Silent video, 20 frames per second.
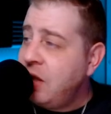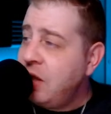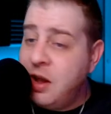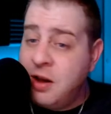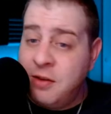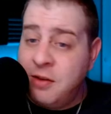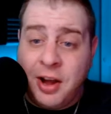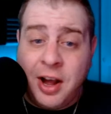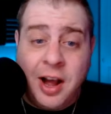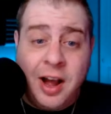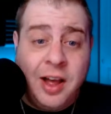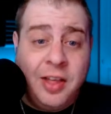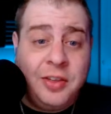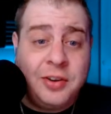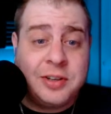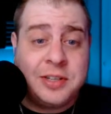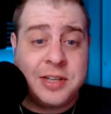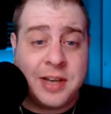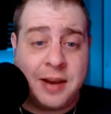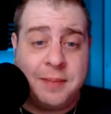of
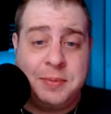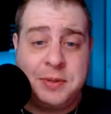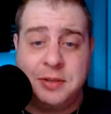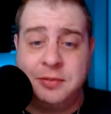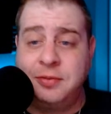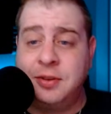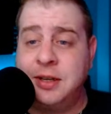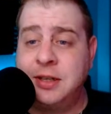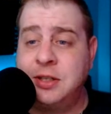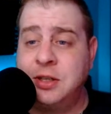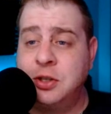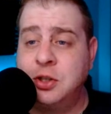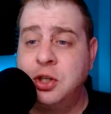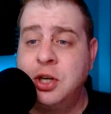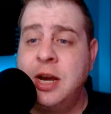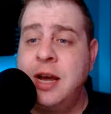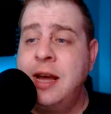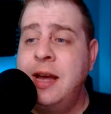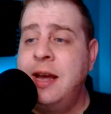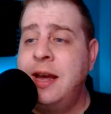other types of vintage
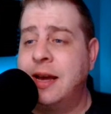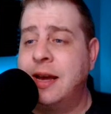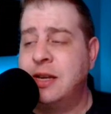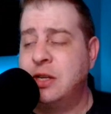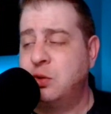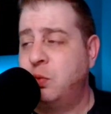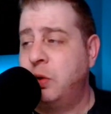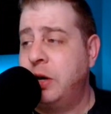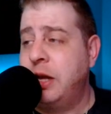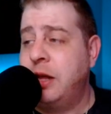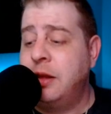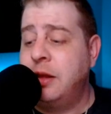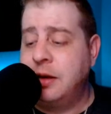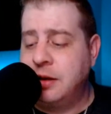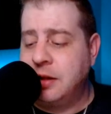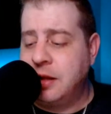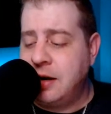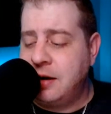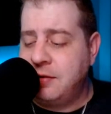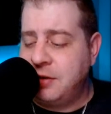as well, and a
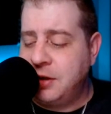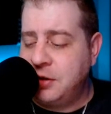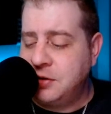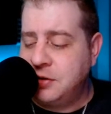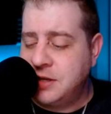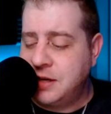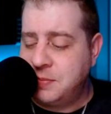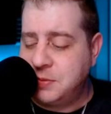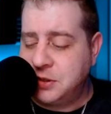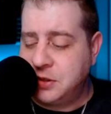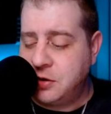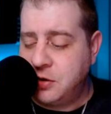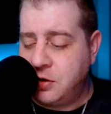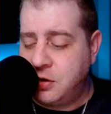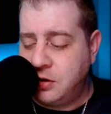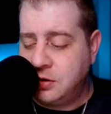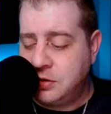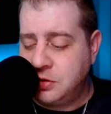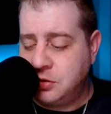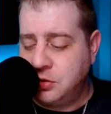lot of other types of
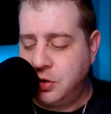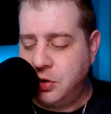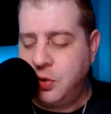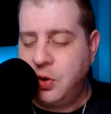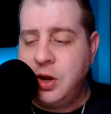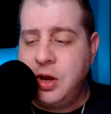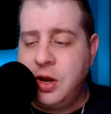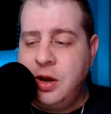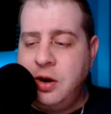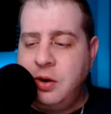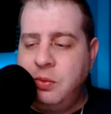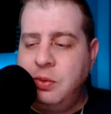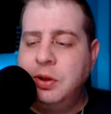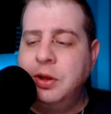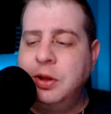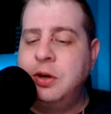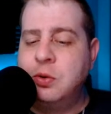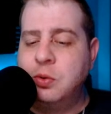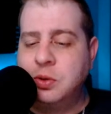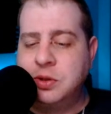cards. So
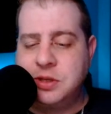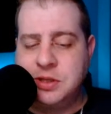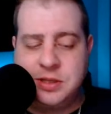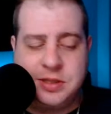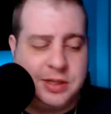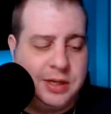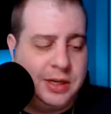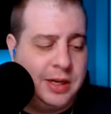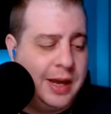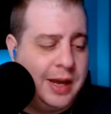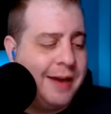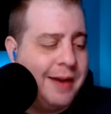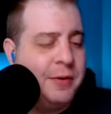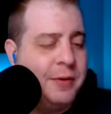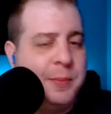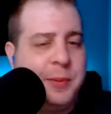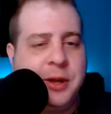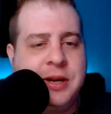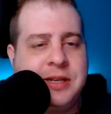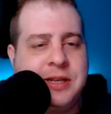really cool to see.
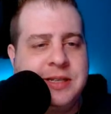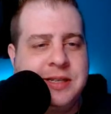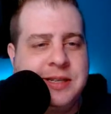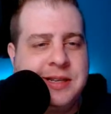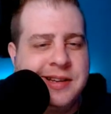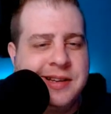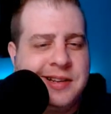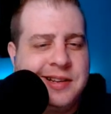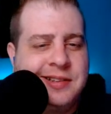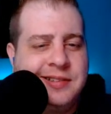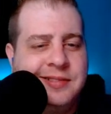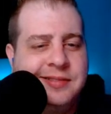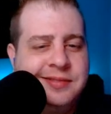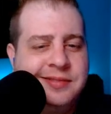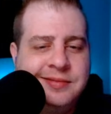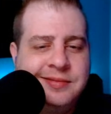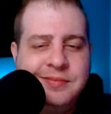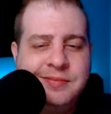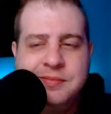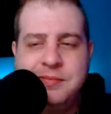Everybody's still
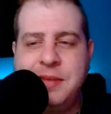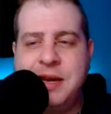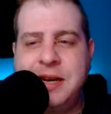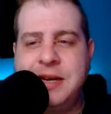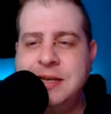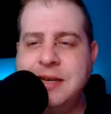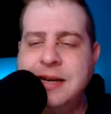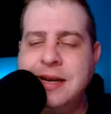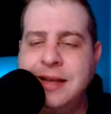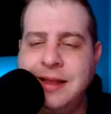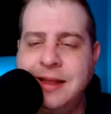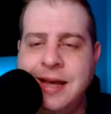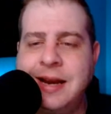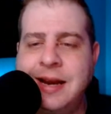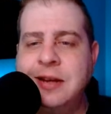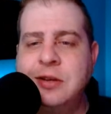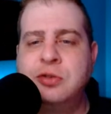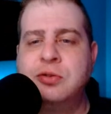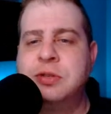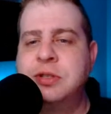maintaining that
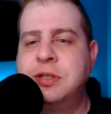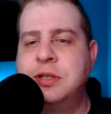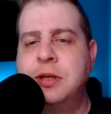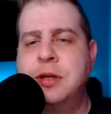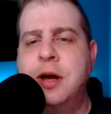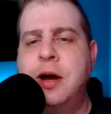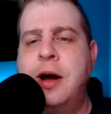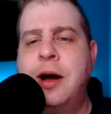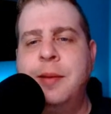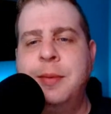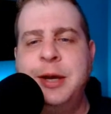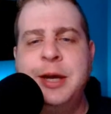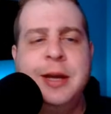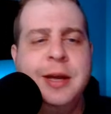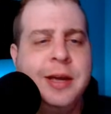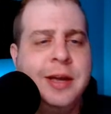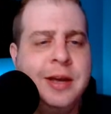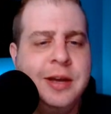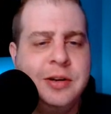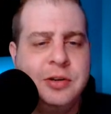interest in the hobby,
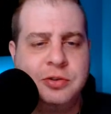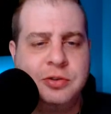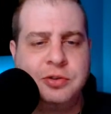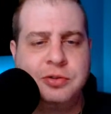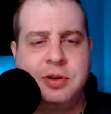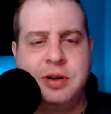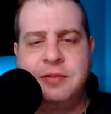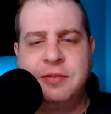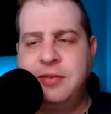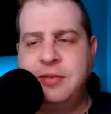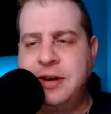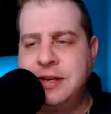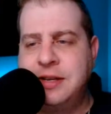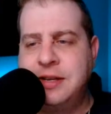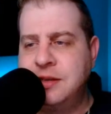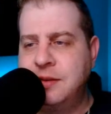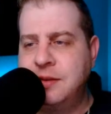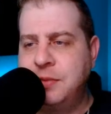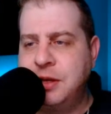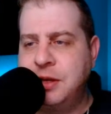just trying to find
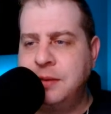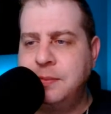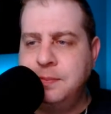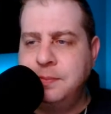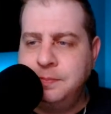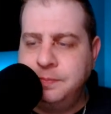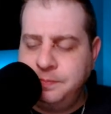something